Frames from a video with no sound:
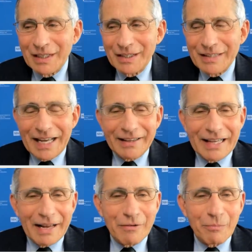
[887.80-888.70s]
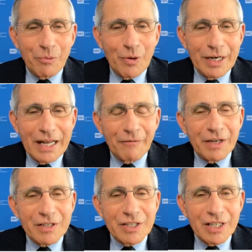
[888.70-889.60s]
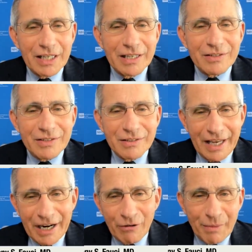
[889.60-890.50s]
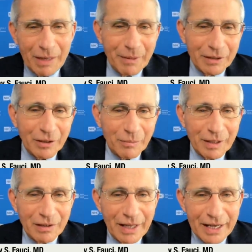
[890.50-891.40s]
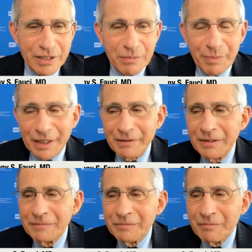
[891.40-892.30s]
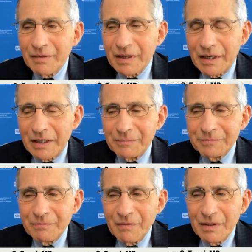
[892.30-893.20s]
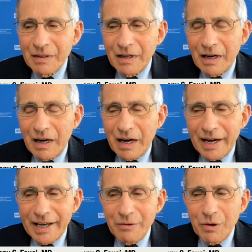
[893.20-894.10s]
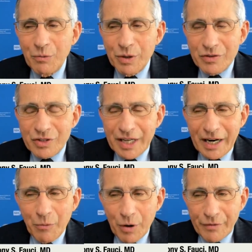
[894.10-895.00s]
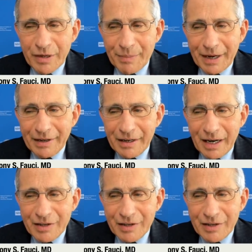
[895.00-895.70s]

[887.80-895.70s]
uh, that that point efficacy is there, or maybe a little bit less. But um, I wouldn't say I worry about it.